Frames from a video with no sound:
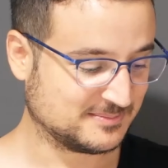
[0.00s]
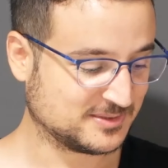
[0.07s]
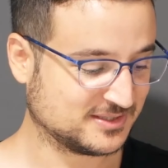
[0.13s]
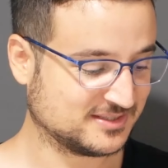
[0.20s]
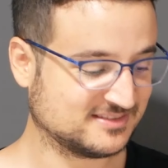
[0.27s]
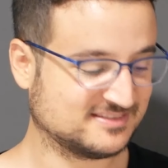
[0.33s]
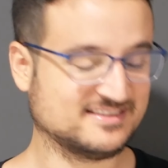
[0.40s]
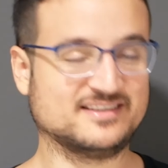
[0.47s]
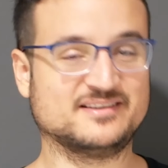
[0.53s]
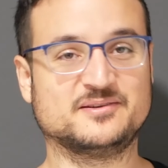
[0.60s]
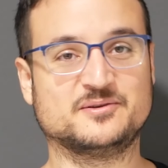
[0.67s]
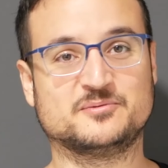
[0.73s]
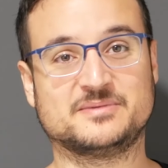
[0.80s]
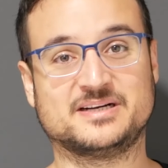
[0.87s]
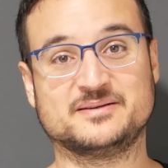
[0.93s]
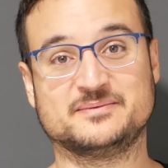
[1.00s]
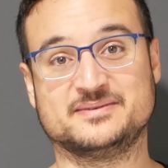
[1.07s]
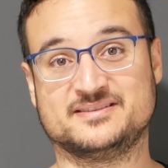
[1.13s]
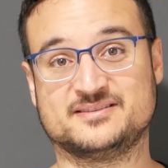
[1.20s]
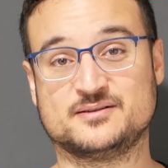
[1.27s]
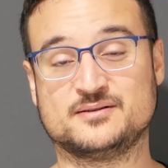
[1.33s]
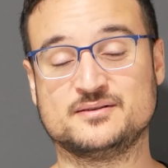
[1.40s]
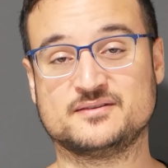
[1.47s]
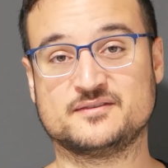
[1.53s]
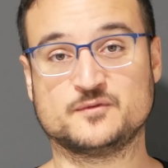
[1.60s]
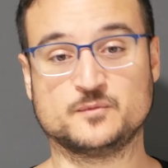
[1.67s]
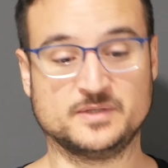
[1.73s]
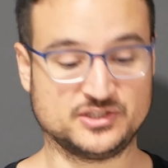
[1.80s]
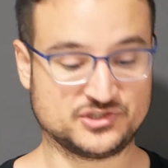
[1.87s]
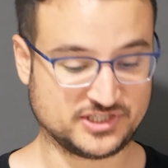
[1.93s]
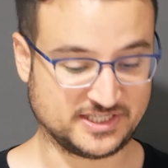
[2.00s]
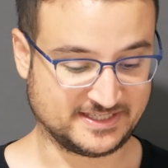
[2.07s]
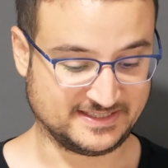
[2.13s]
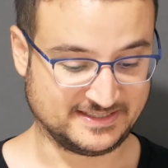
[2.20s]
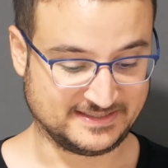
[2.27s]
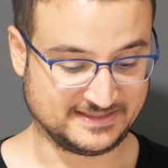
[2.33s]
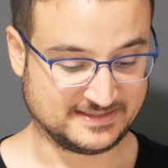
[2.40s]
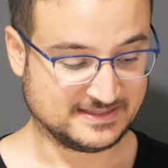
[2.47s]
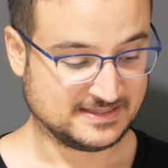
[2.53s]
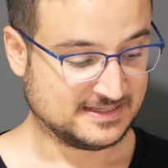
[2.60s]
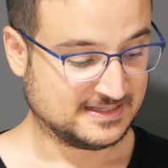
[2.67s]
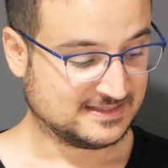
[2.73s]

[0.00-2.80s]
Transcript: I'm gonna tell you my results when checking